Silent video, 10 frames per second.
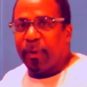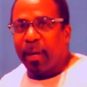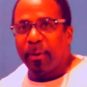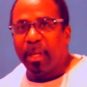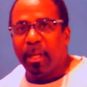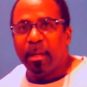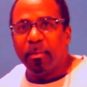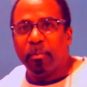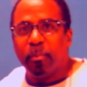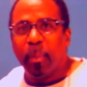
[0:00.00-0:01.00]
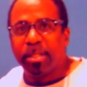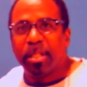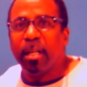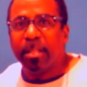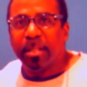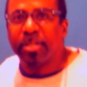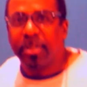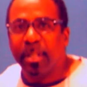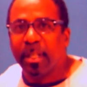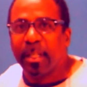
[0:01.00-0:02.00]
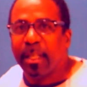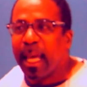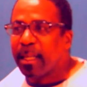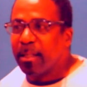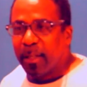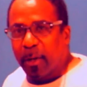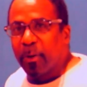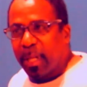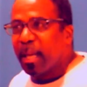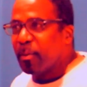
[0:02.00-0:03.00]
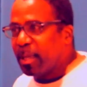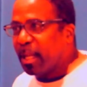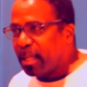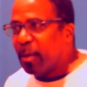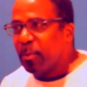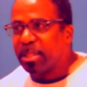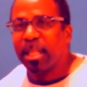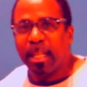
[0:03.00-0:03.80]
very much understood. That there was a